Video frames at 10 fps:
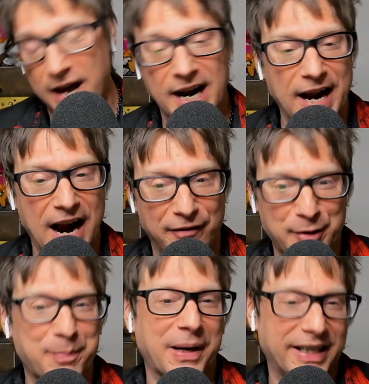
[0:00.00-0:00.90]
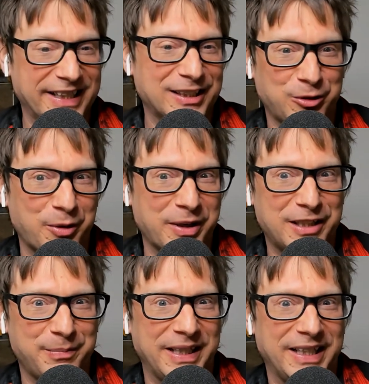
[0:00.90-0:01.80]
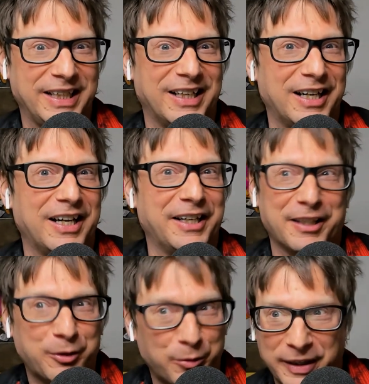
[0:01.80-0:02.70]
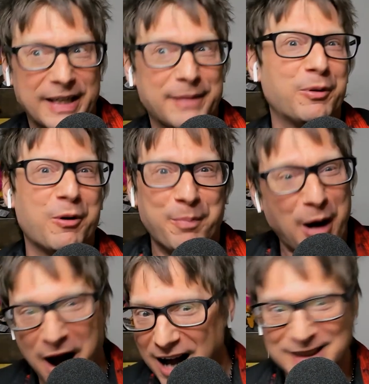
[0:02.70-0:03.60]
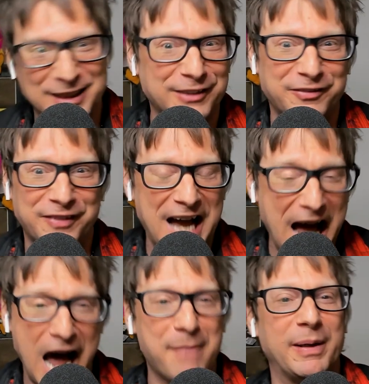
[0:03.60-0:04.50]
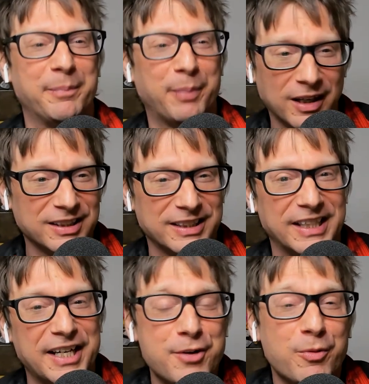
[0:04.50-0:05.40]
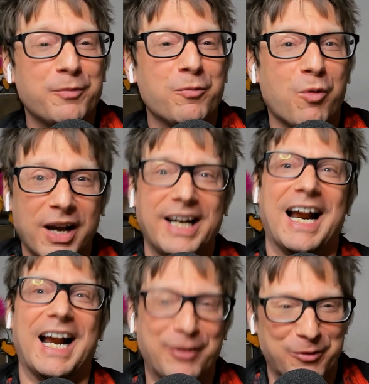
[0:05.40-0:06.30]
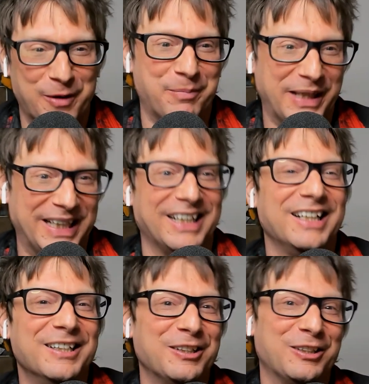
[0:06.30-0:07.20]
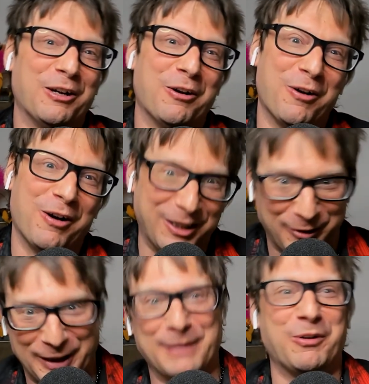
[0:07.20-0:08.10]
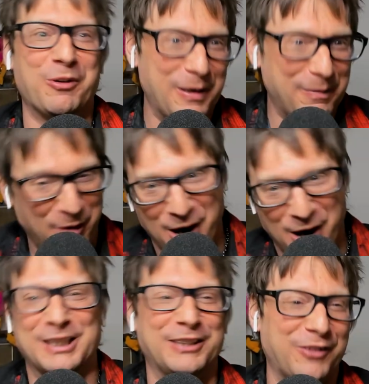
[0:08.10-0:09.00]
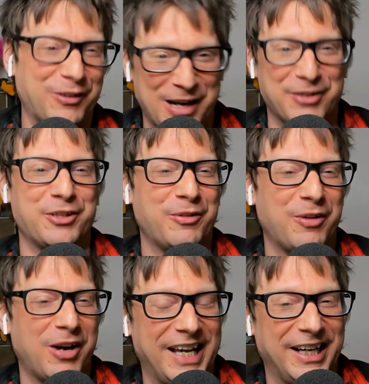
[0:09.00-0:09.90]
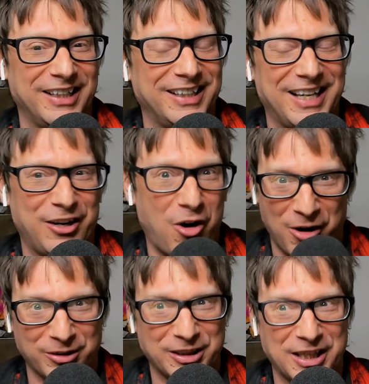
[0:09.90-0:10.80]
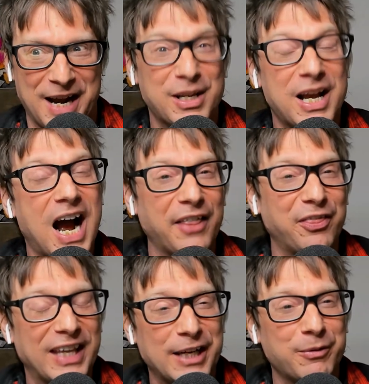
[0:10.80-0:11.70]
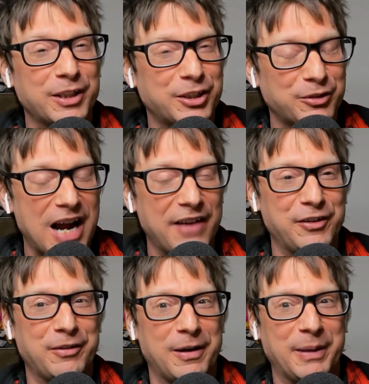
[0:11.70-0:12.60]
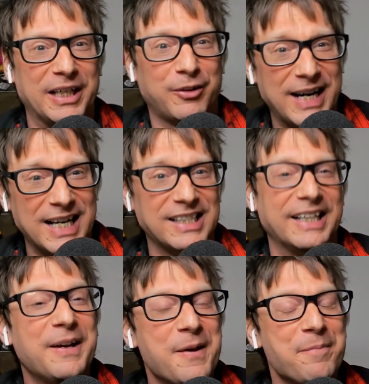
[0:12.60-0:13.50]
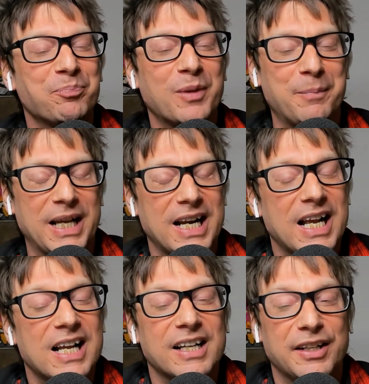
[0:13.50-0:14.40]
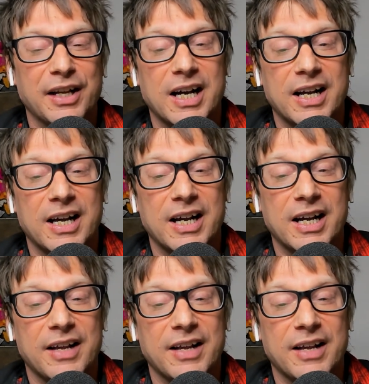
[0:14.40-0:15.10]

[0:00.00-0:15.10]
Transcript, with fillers: not everybody is going to be an agreeable, positive, happy person. And you wouldn't want everyone being so agreeable and positive around you at, at all times. I think it would drive you a bit crazy. But the